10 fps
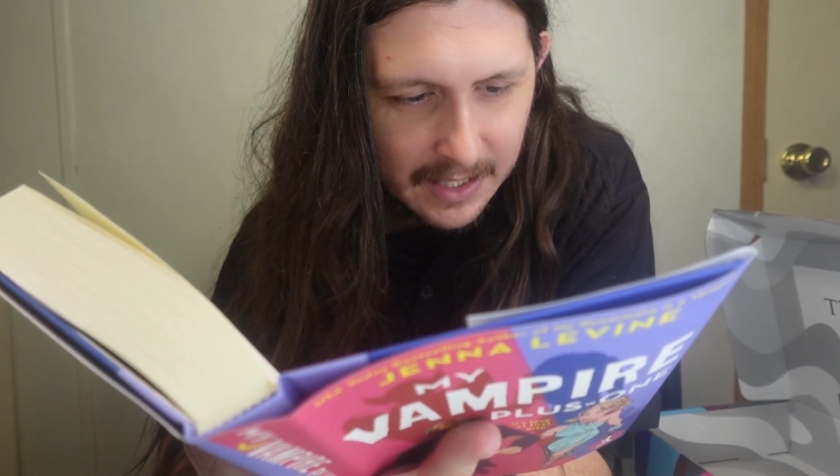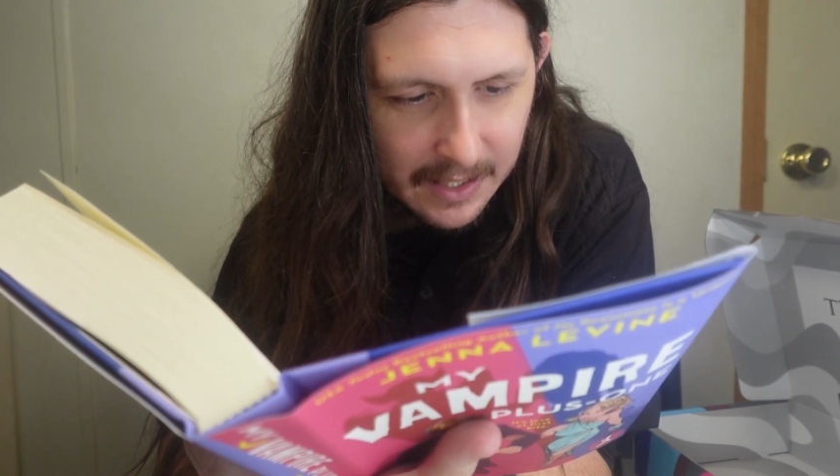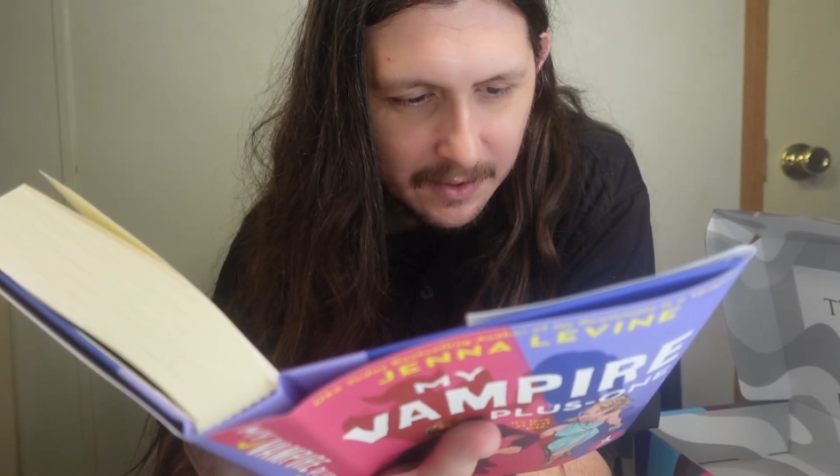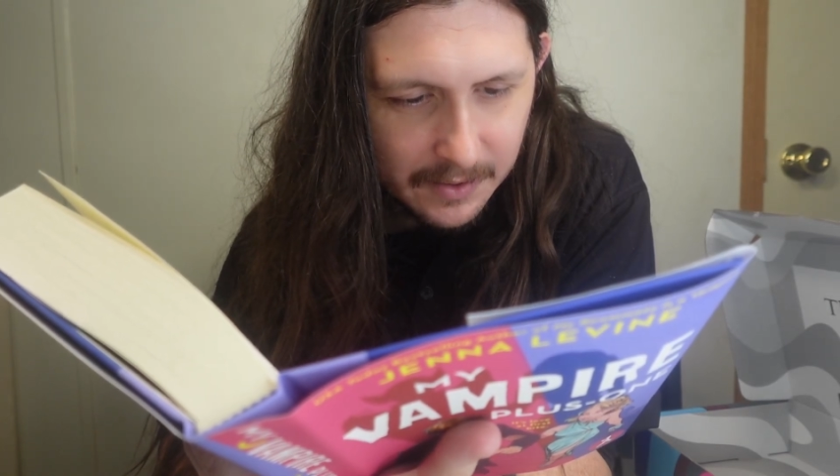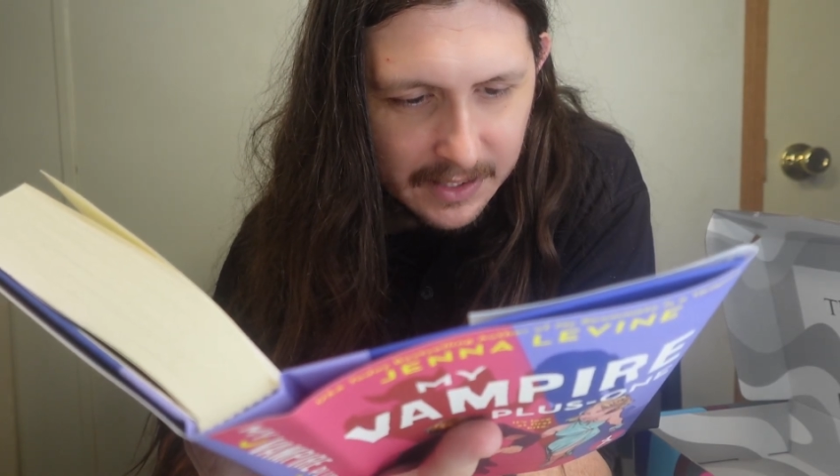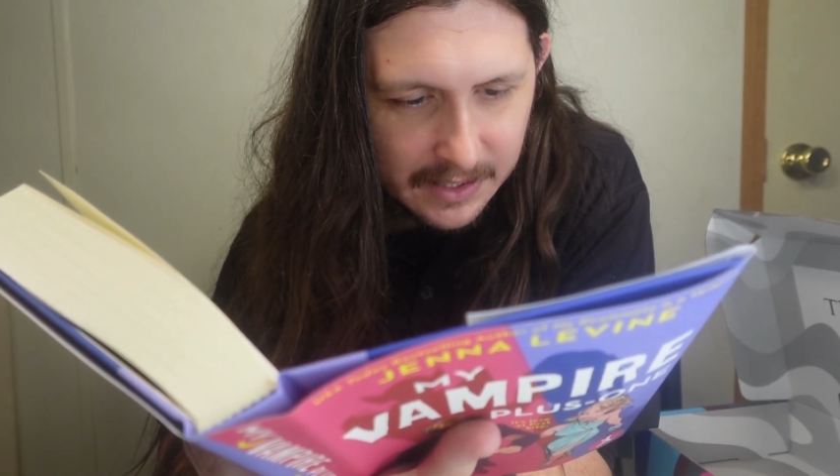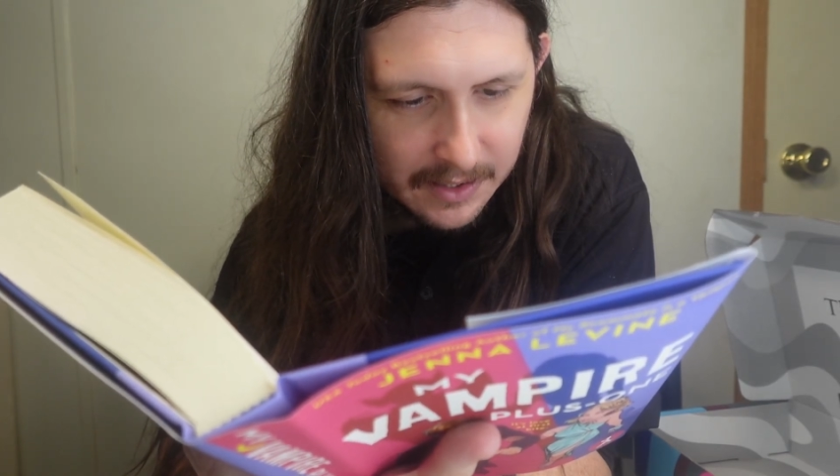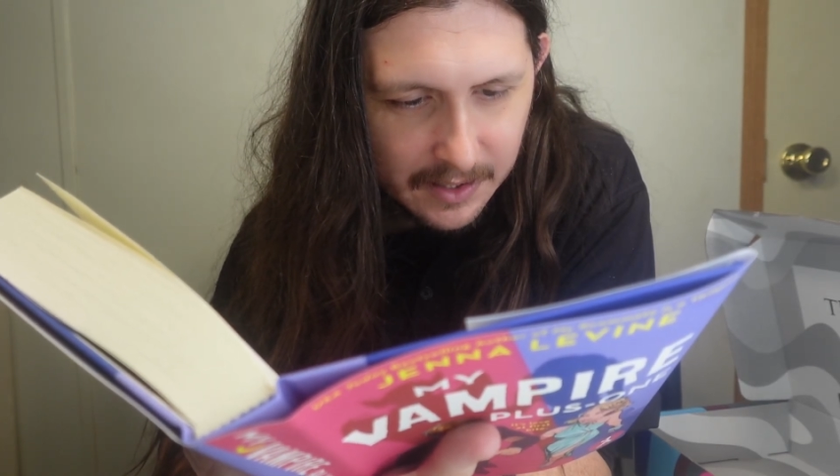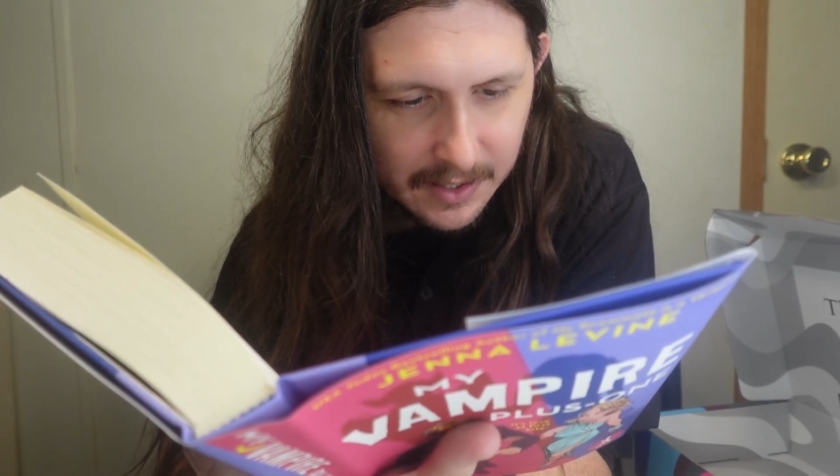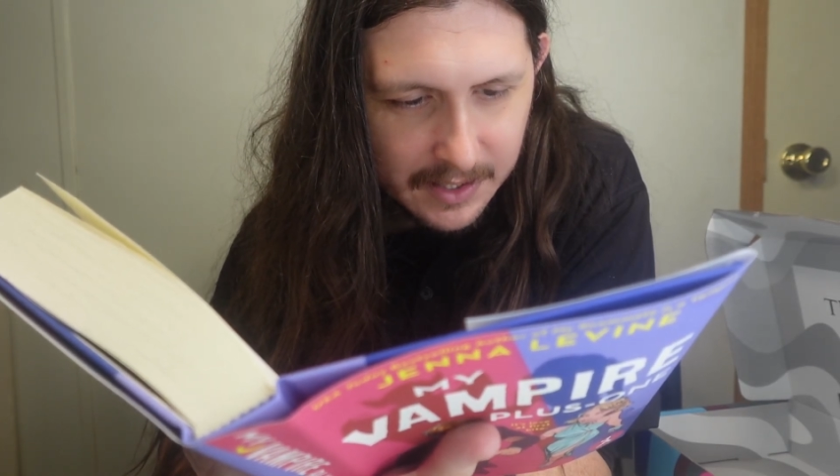It'll
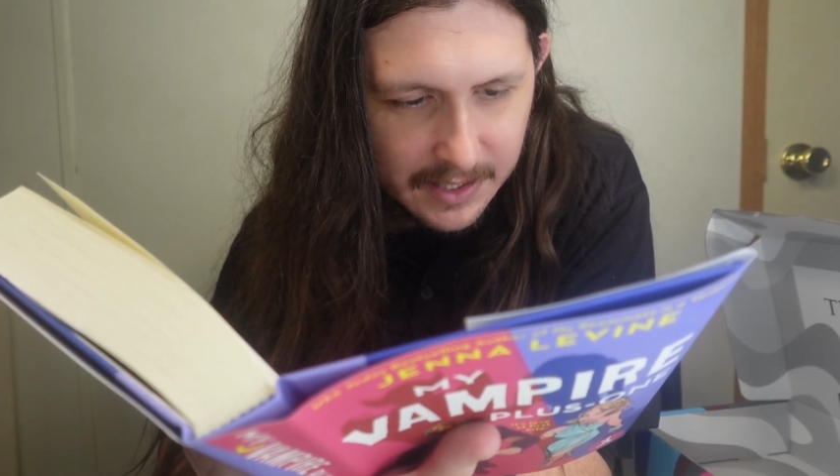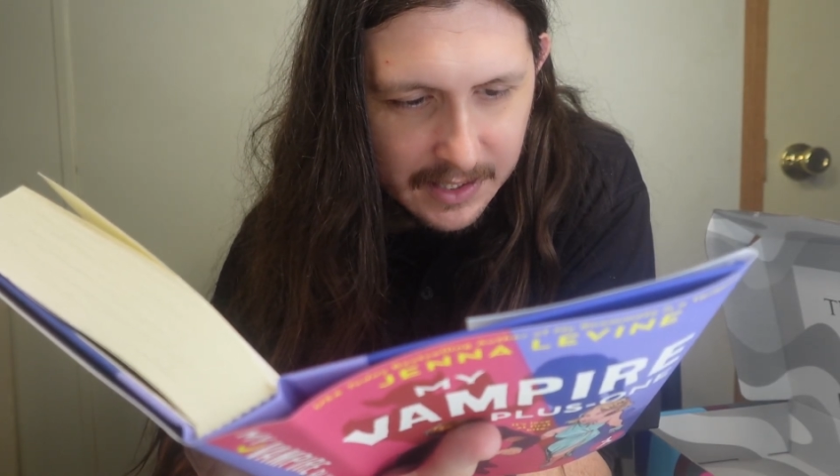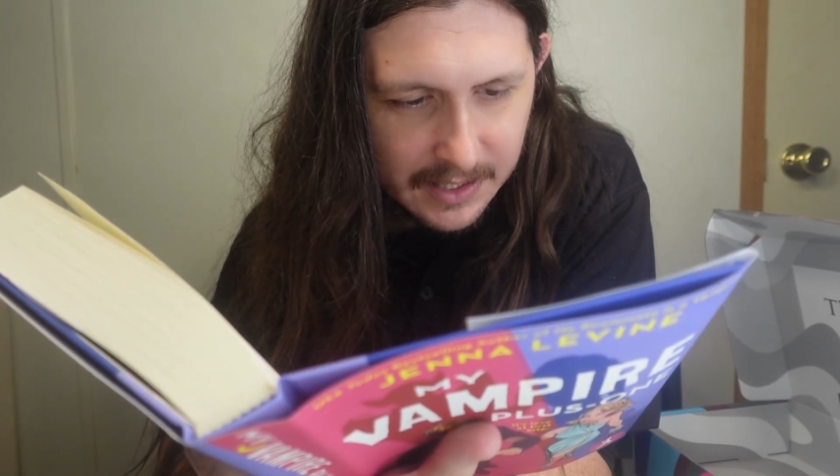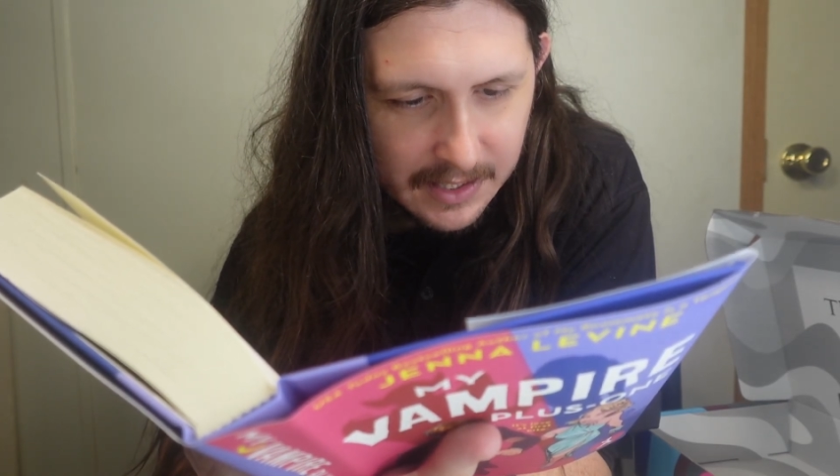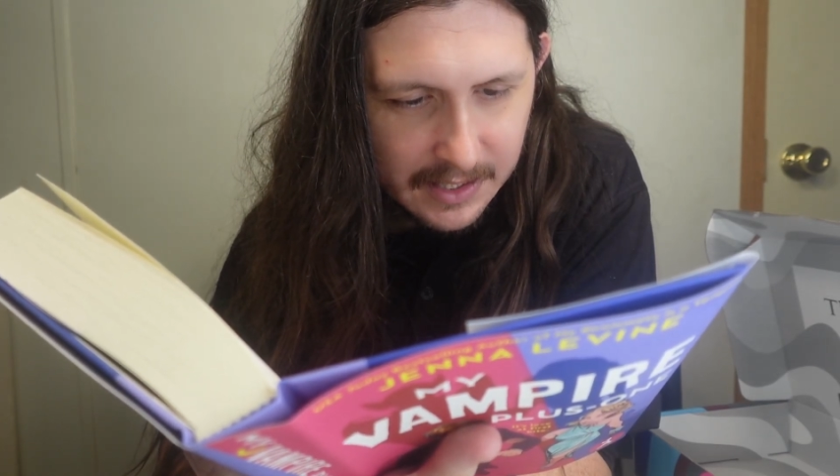discourage